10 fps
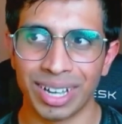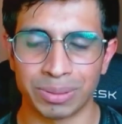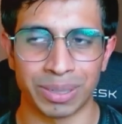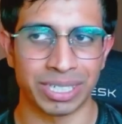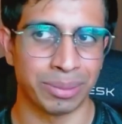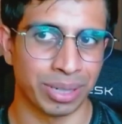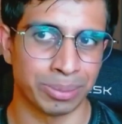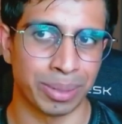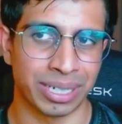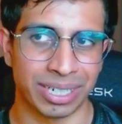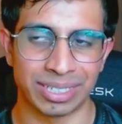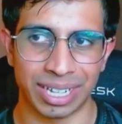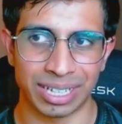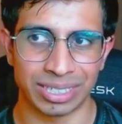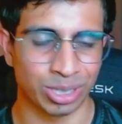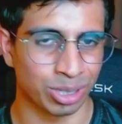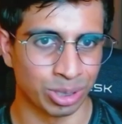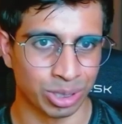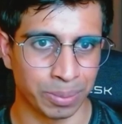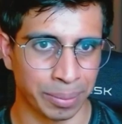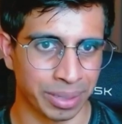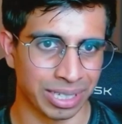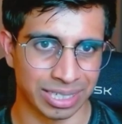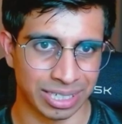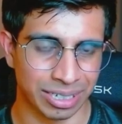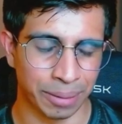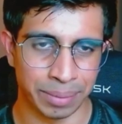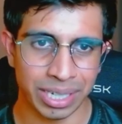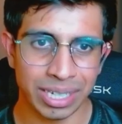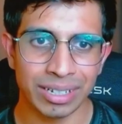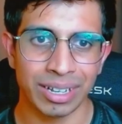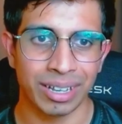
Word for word: especially because Meta is like such a huge public listed company.